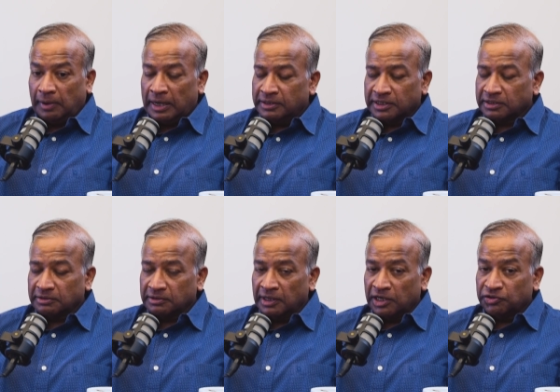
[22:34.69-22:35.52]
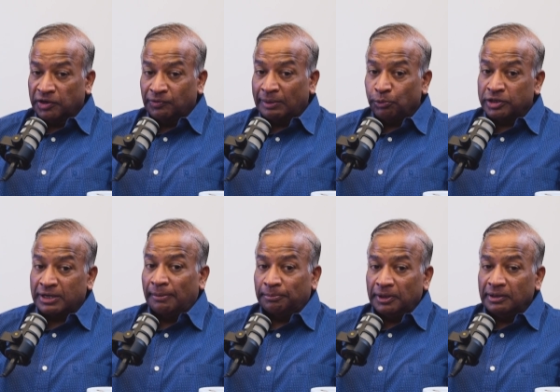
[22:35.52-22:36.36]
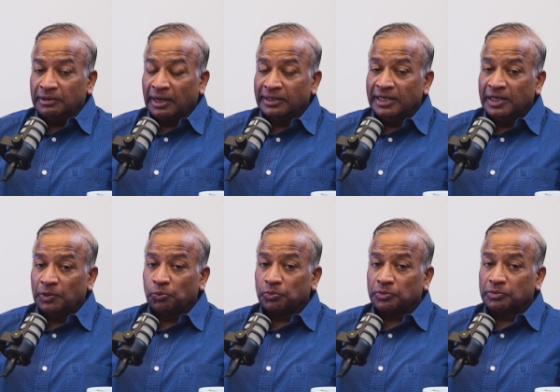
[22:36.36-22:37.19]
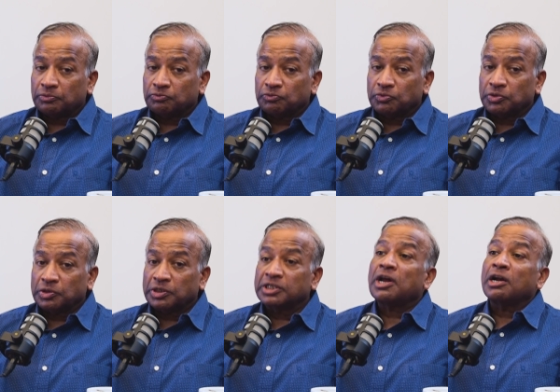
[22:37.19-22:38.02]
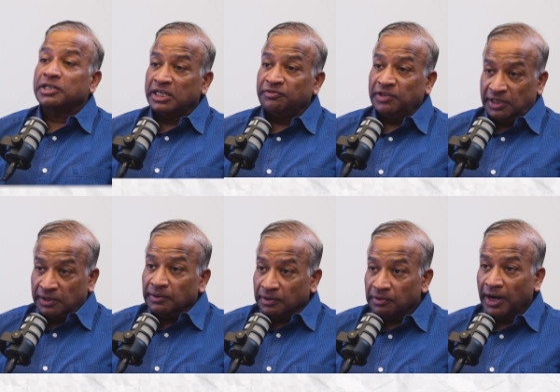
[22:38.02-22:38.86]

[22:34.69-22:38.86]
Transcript: I'll just illustrate with one more example. I think Star TV, hmm.